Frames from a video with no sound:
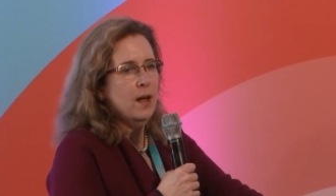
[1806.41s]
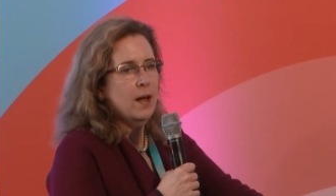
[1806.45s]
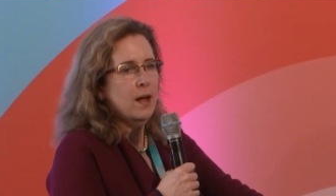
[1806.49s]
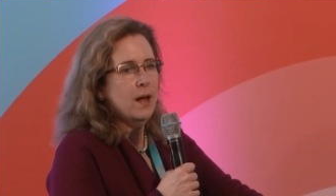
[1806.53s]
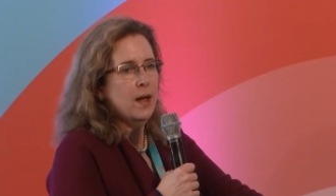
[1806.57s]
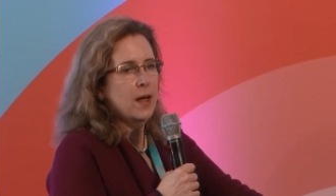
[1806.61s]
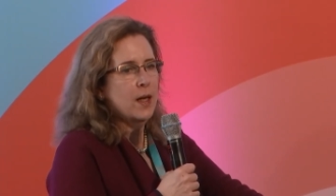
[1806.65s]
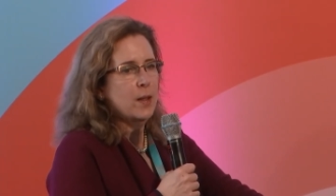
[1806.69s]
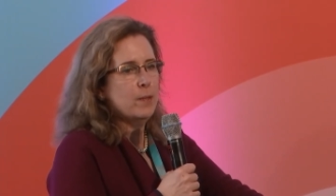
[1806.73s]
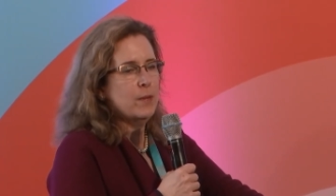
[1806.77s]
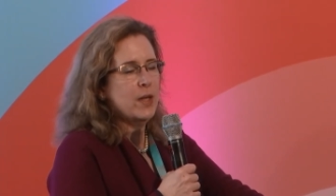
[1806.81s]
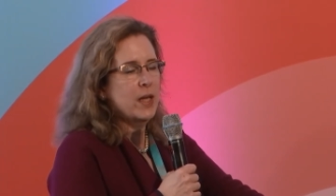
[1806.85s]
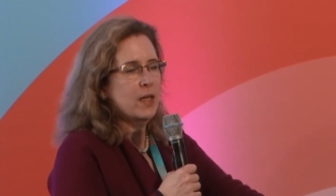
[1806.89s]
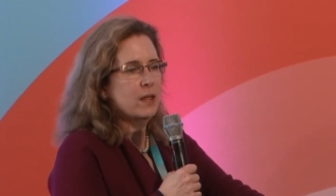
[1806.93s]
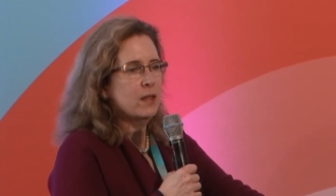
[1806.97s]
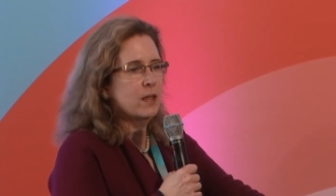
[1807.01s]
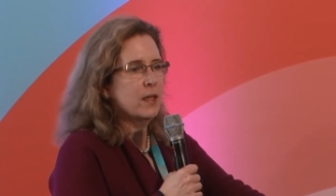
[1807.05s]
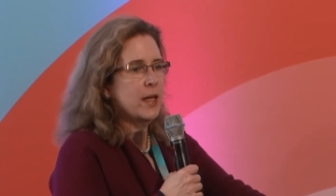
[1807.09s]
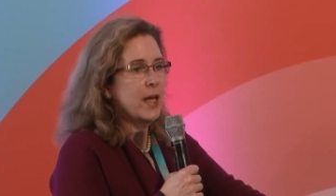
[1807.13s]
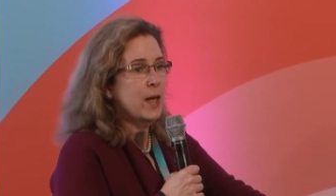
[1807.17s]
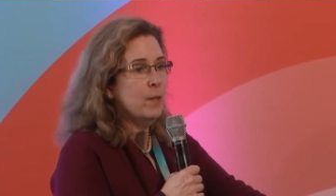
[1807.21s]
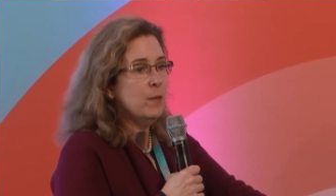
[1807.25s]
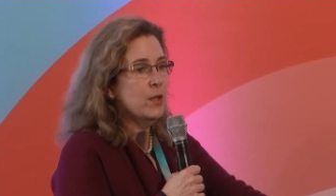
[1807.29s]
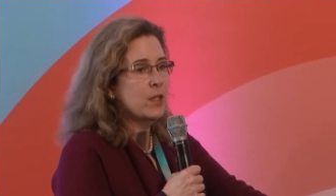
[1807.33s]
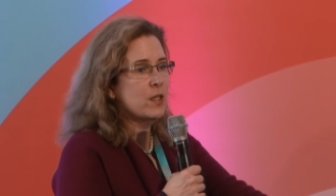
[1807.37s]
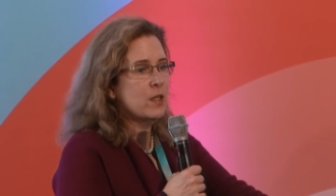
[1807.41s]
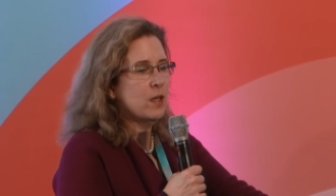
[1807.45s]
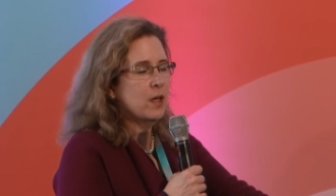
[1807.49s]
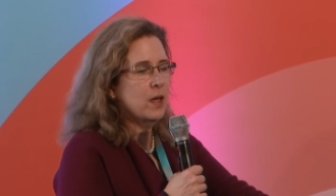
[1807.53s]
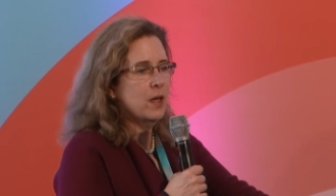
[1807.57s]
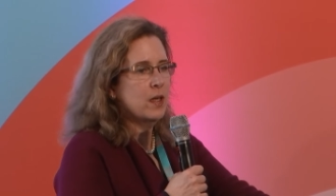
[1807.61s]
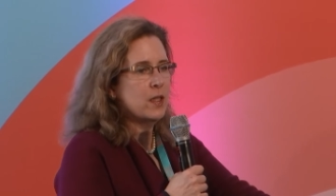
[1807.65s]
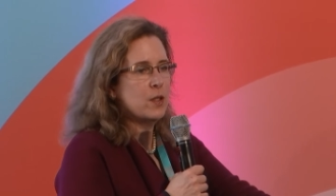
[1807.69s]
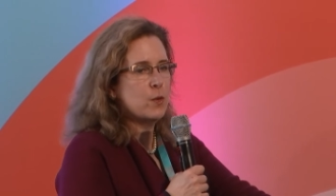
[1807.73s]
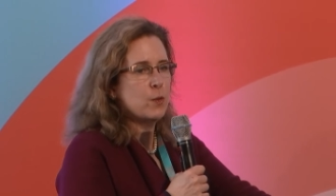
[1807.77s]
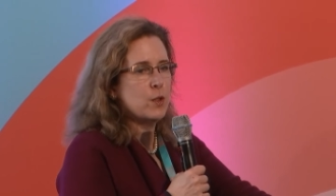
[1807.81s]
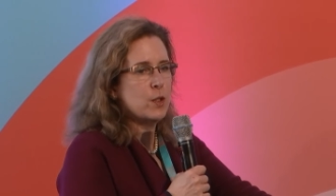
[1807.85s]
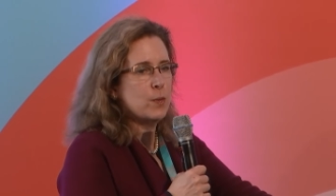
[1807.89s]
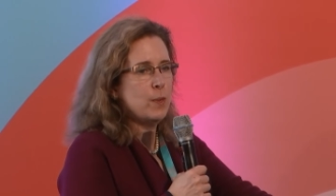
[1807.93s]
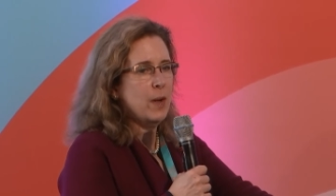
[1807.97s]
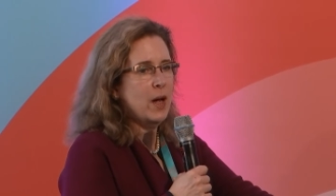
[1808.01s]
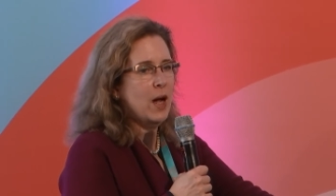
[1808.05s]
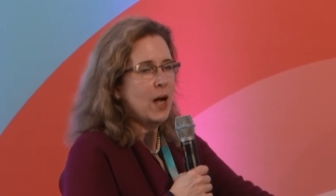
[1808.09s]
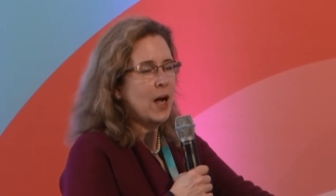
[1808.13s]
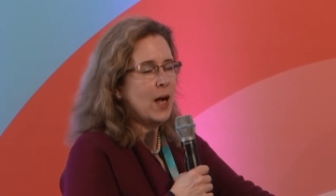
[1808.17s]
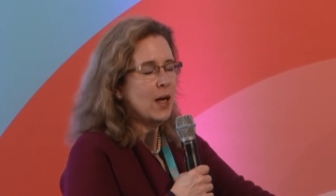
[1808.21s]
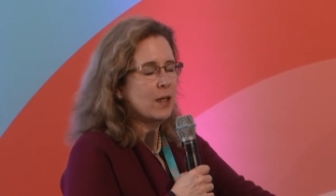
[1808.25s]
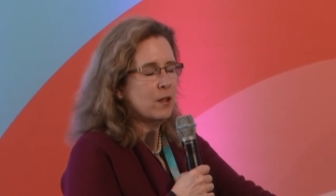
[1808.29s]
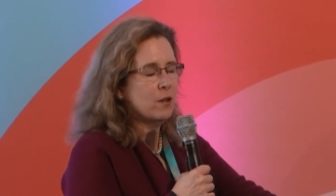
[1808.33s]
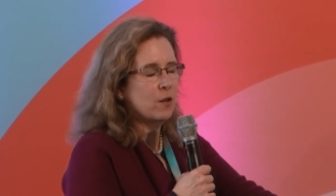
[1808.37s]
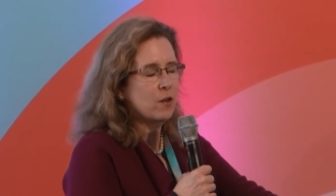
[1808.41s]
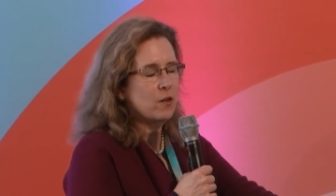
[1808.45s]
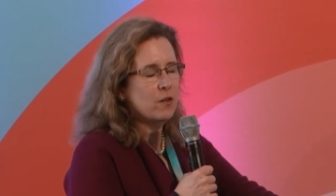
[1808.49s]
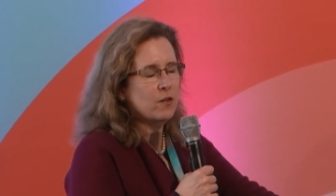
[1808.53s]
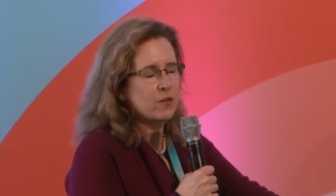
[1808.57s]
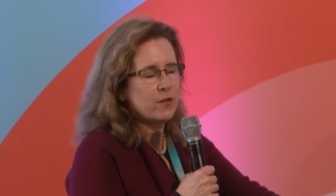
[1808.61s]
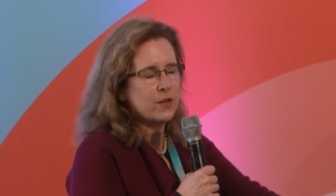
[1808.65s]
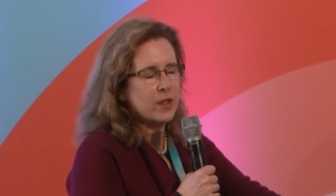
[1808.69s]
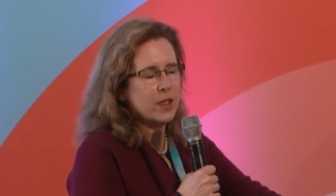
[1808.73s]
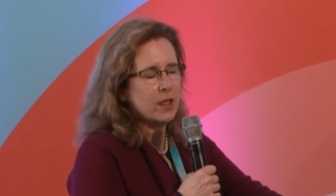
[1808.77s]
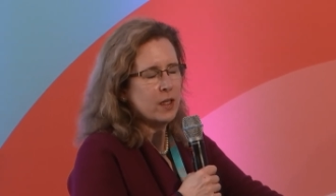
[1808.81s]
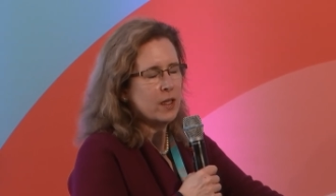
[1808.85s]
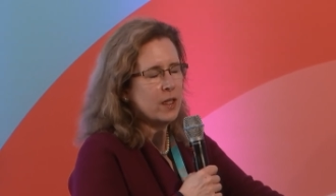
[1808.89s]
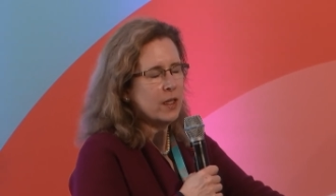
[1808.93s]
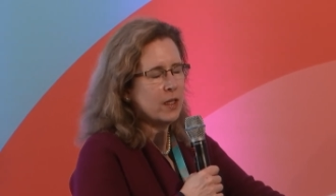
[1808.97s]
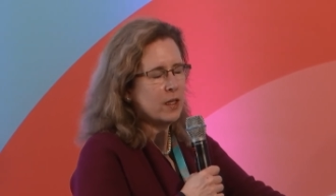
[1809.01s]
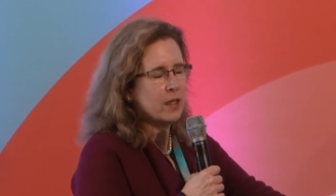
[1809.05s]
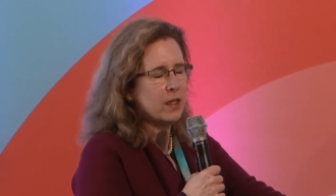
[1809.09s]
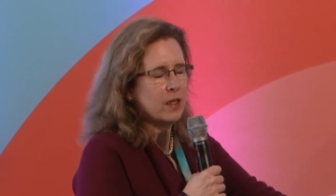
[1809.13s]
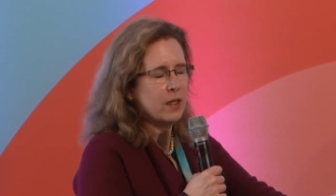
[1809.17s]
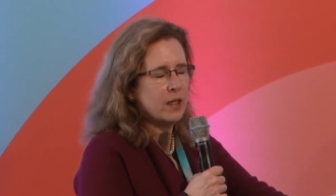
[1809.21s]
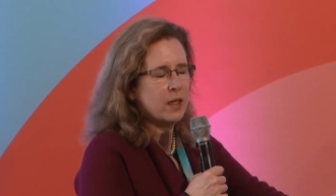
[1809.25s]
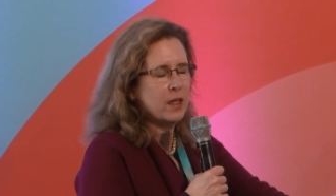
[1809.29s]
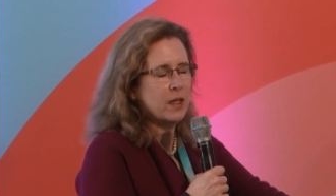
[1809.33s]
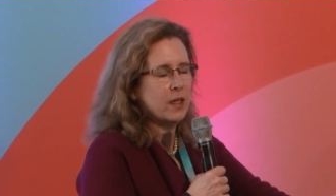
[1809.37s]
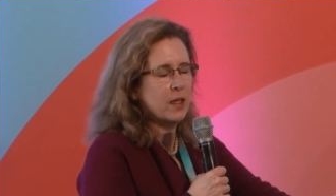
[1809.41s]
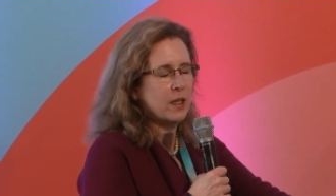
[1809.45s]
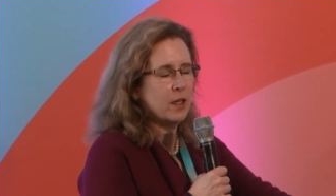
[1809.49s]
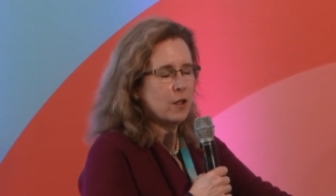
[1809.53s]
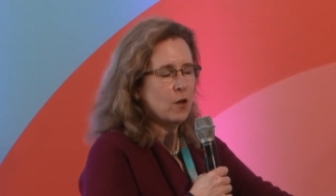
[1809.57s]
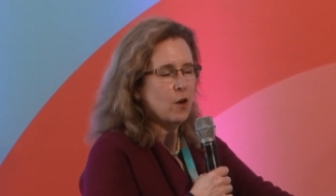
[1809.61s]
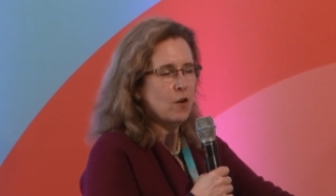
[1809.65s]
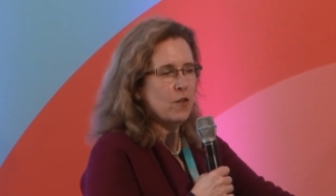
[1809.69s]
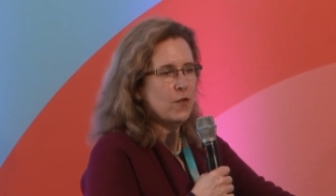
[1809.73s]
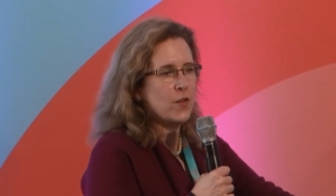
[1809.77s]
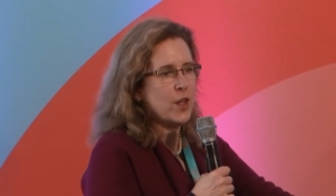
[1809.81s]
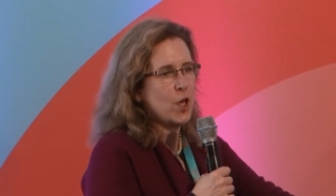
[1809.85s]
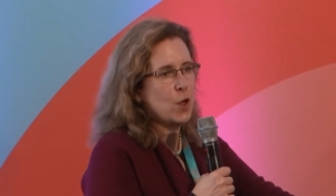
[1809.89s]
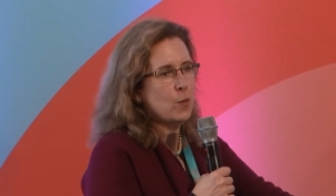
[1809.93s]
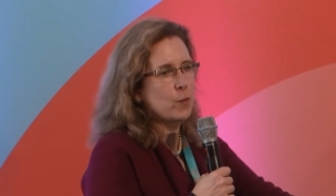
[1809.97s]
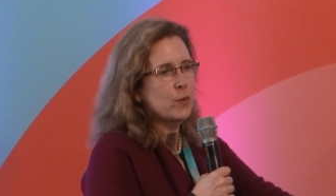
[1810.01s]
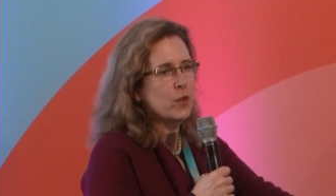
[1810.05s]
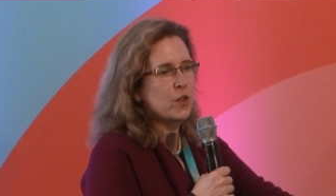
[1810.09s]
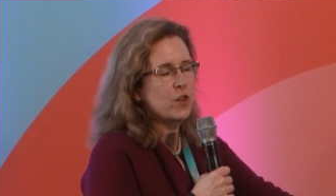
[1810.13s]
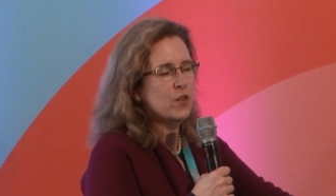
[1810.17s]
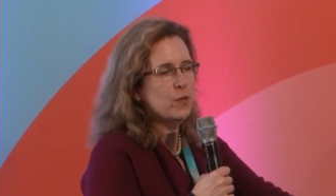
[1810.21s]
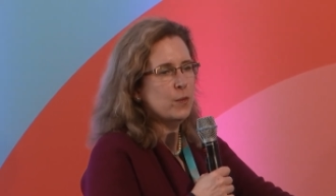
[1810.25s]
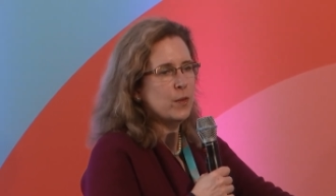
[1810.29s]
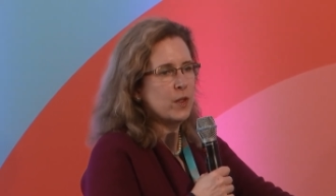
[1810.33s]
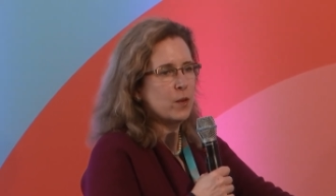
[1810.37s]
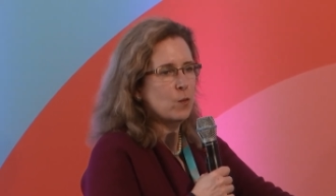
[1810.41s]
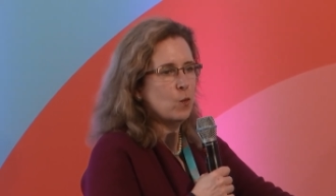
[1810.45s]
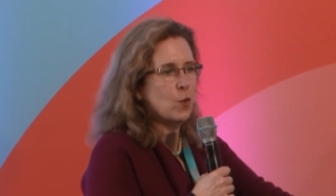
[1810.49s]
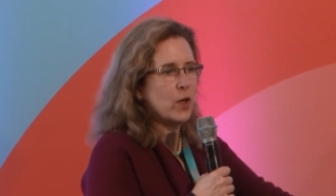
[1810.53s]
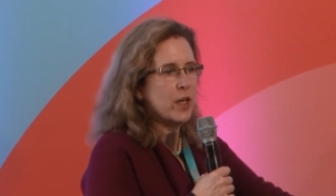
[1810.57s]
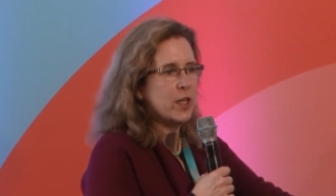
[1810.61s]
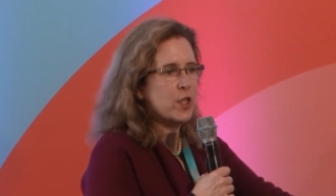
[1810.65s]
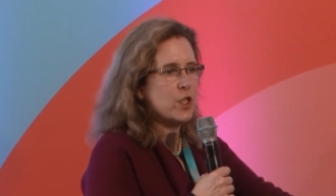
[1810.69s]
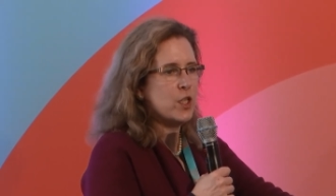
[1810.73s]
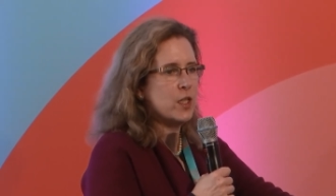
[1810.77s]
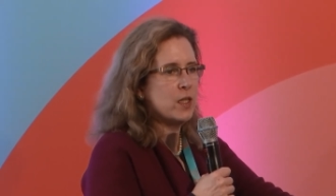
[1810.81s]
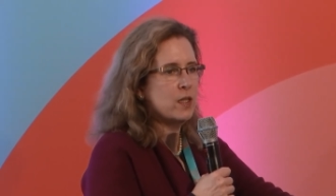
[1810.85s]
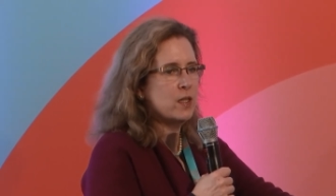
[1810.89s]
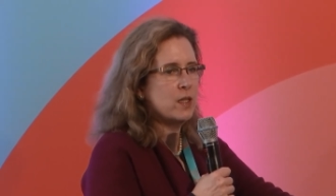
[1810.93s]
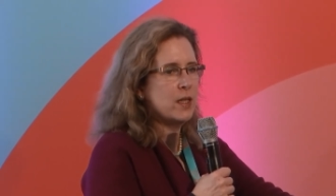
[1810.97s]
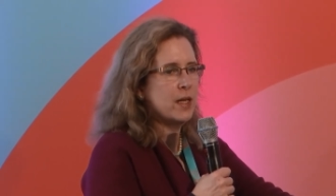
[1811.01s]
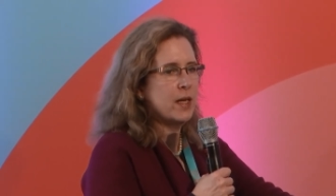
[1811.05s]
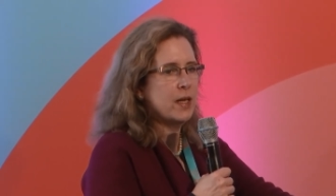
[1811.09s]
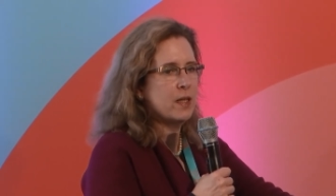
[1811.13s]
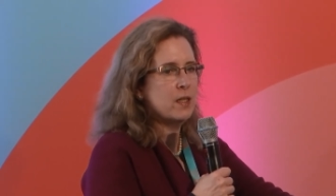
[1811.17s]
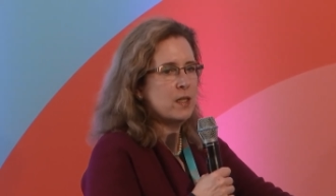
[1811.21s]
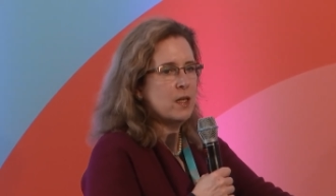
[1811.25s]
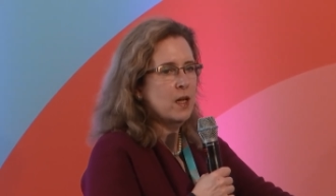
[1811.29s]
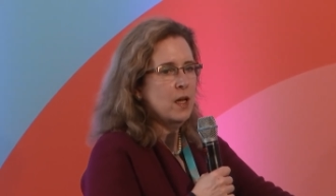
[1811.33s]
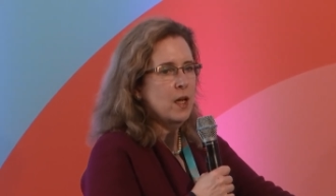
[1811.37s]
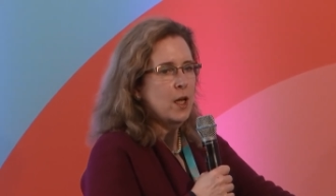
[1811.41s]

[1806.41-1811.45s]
Um, and Cameron Diaz was part of kick, kicking off that movement where she said,